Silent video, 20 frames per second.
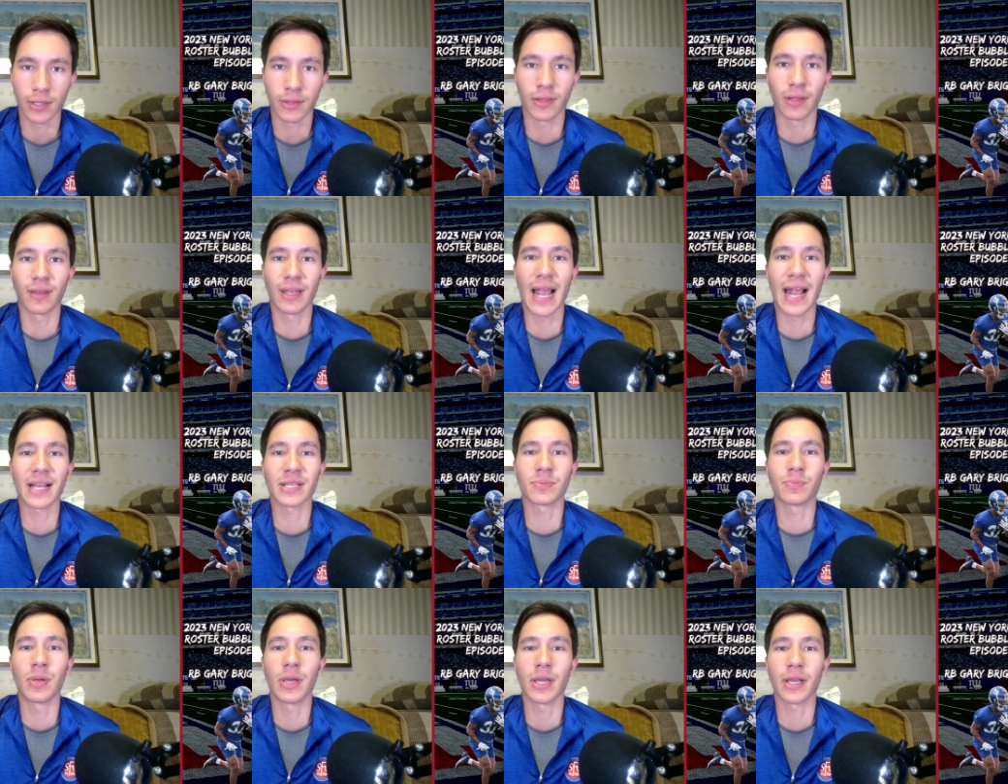the
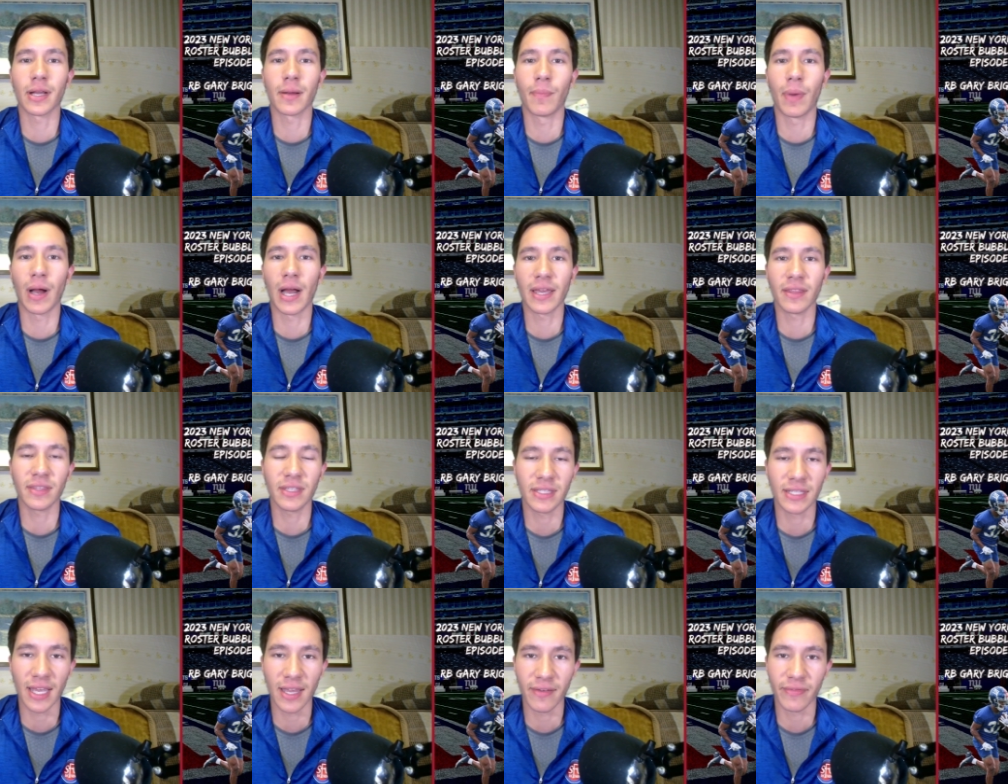last pick by the
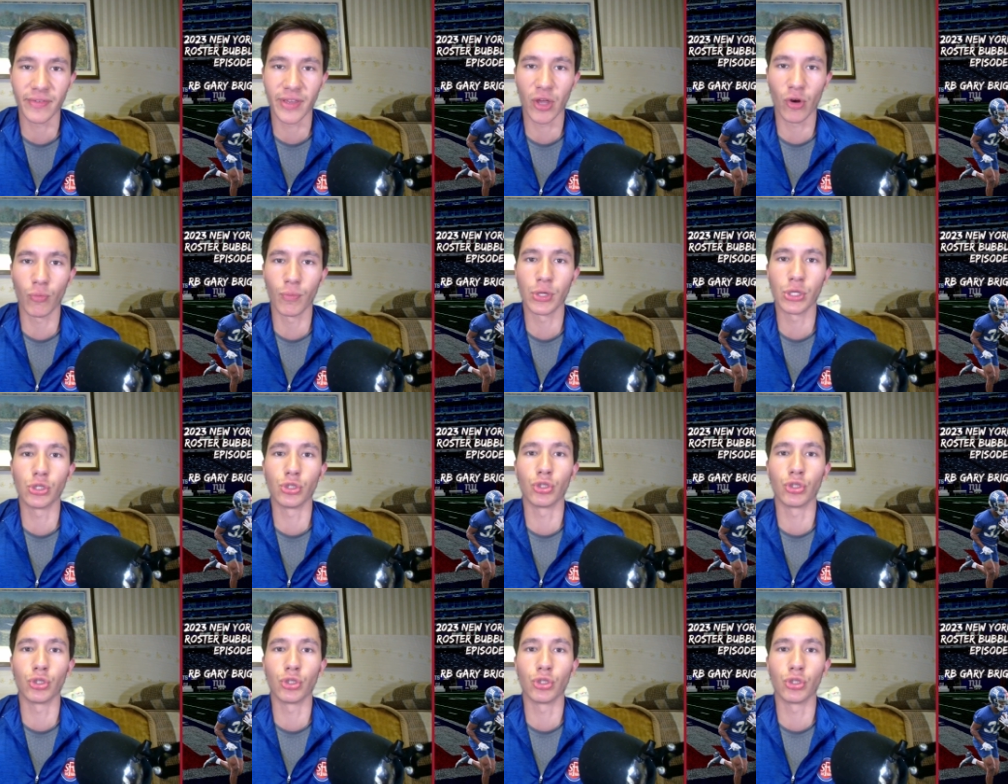Dave Gettleman,